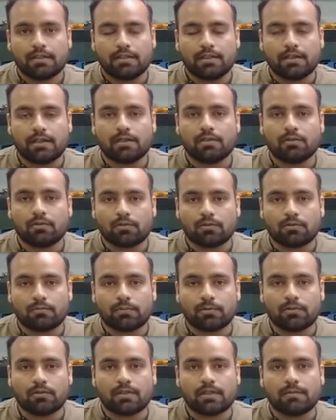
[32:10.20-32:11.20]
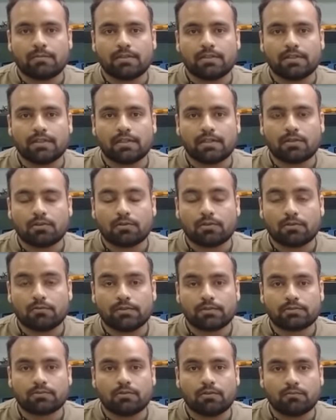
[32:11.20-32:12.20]
There are a lot of programs and there are a lot
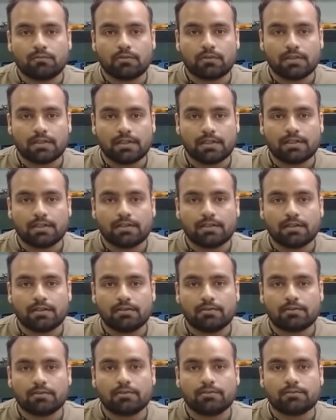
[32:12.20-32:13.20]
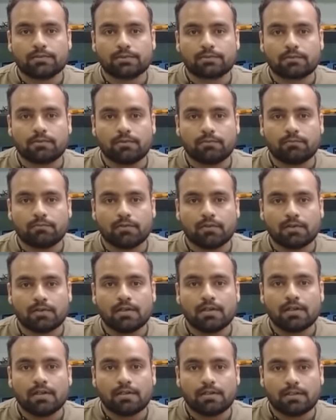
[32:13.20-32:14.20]
of scope for learning and a lot of scope
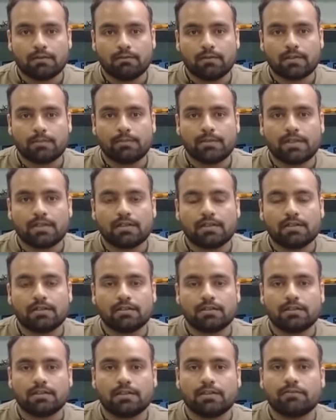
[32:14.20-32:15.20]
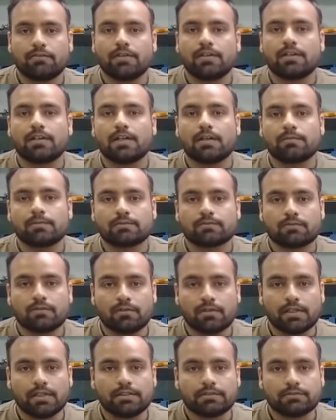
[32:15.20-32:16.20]
for developing the different types of
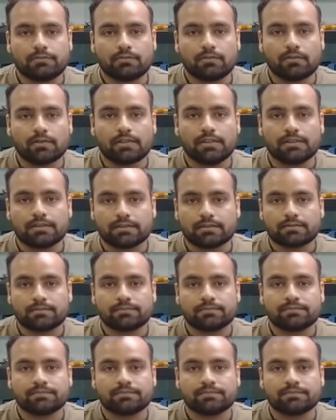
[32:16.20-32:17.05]
codings for this.